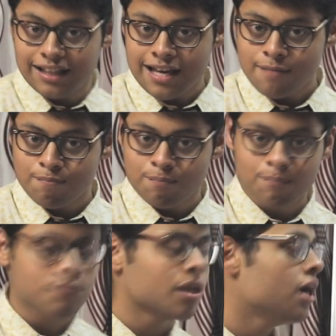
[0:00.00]
healthy.
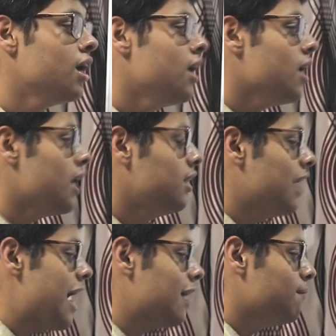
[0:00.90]

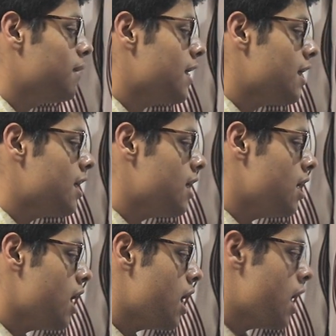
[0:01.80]
It can
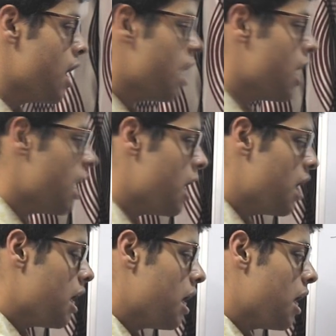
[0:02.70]
be
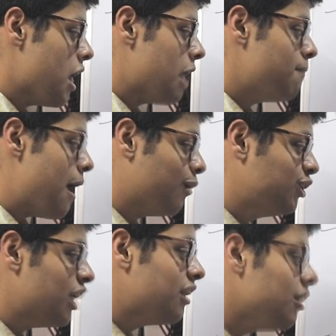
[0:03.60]

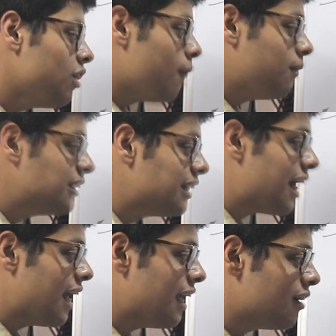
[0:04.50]
about general
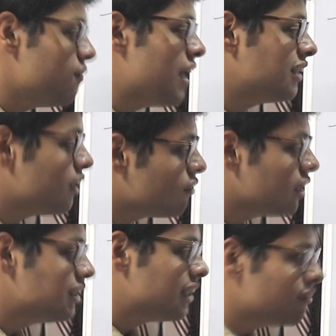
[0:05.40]
topics like ways
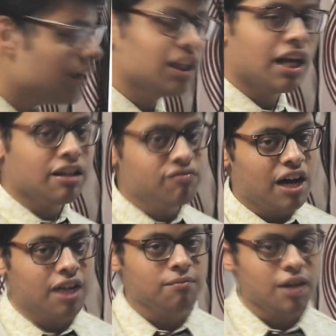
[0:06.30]
of conserving the
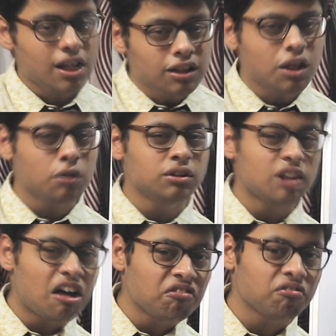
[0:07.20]
environment,
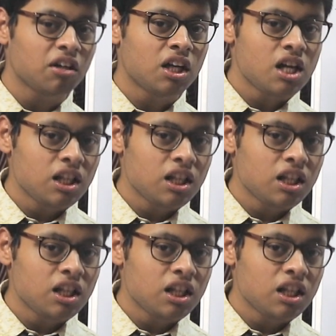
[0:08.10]
use of